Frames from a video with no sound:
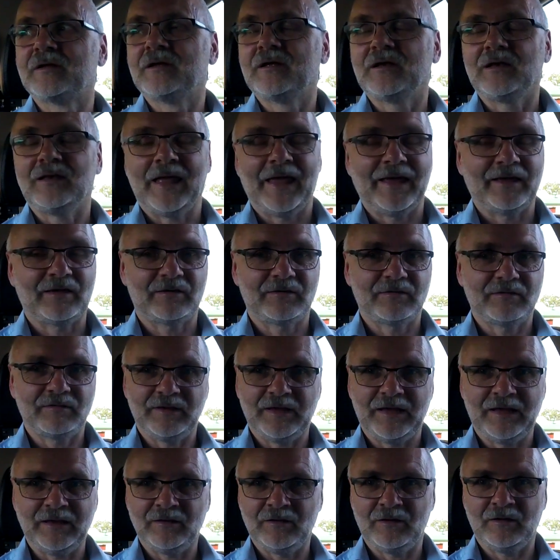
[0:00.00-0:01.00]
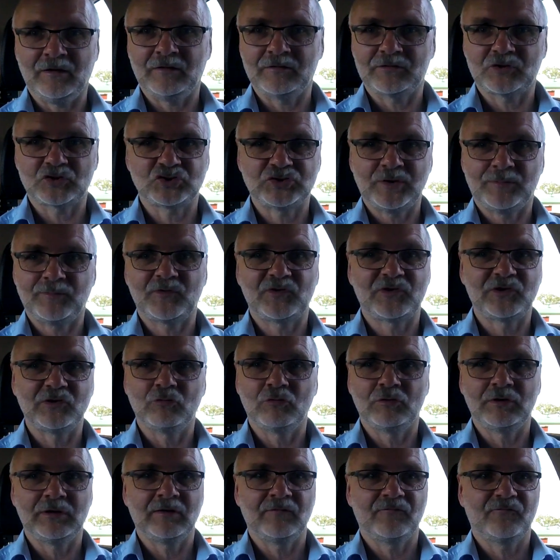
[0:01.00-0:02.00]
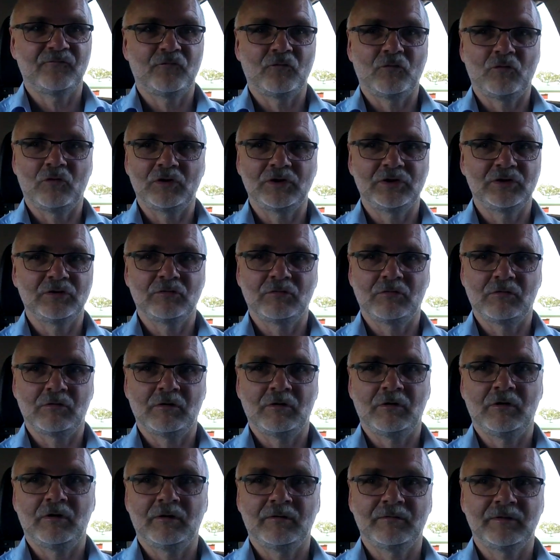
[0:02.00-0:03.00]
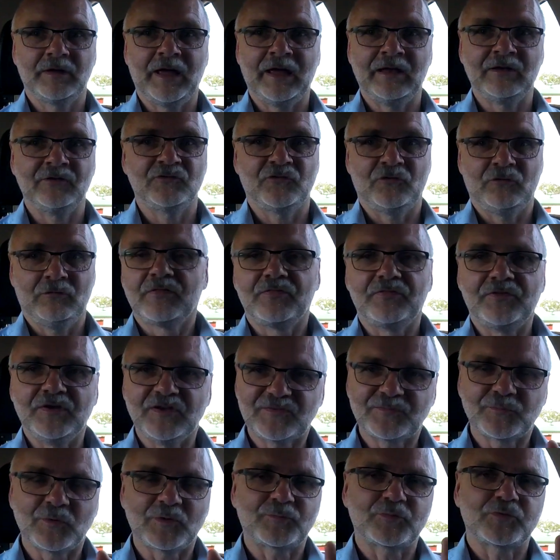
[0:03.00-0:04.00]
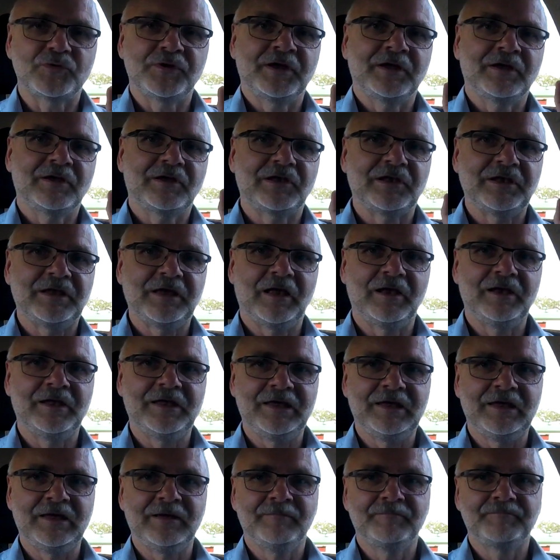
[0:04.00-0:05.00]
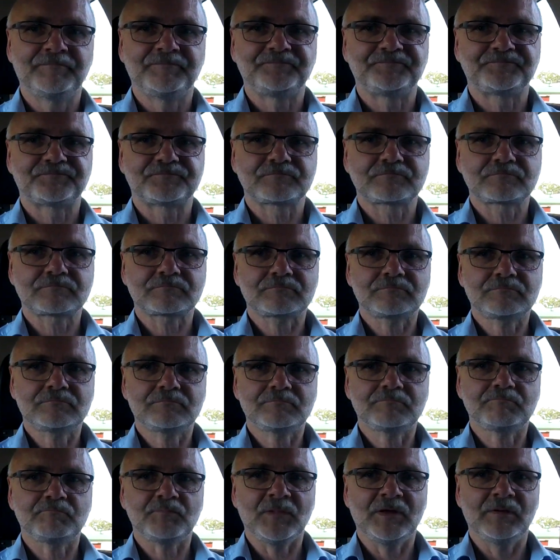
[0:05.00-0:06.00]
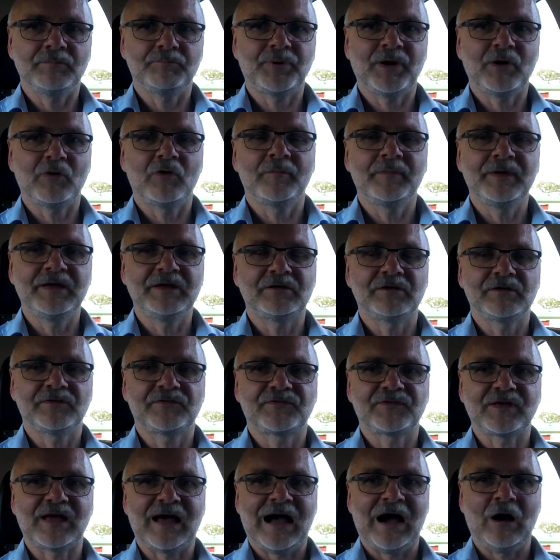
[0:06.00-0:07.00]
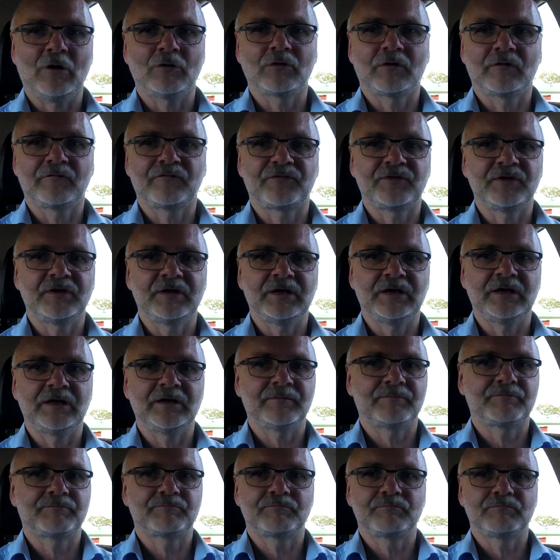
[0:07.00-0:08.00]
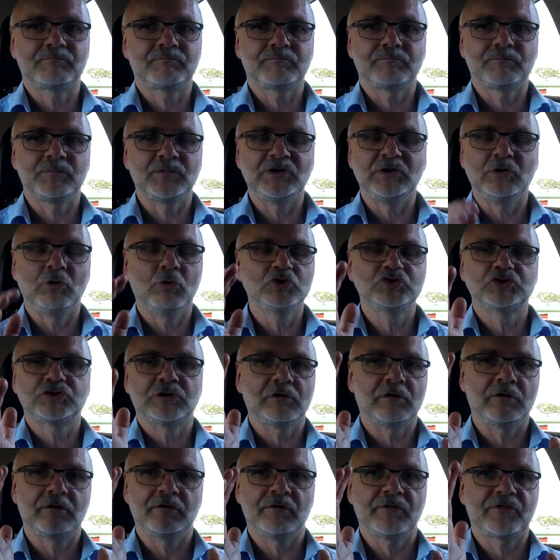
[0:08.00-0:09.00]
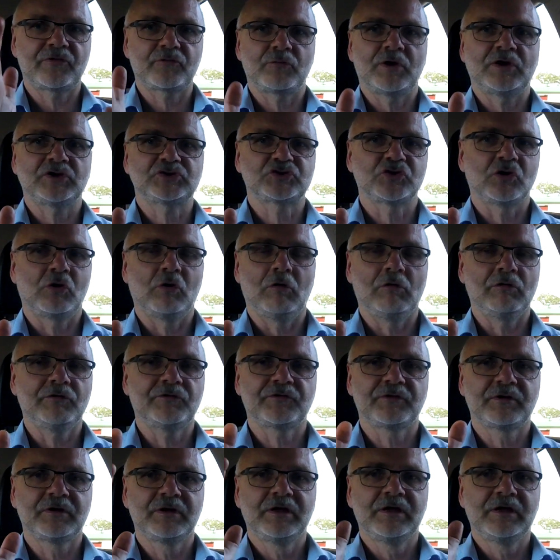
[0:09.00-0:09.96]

like in a chip tuning for your engine. This would bring clearly parameters out of the usual threshold,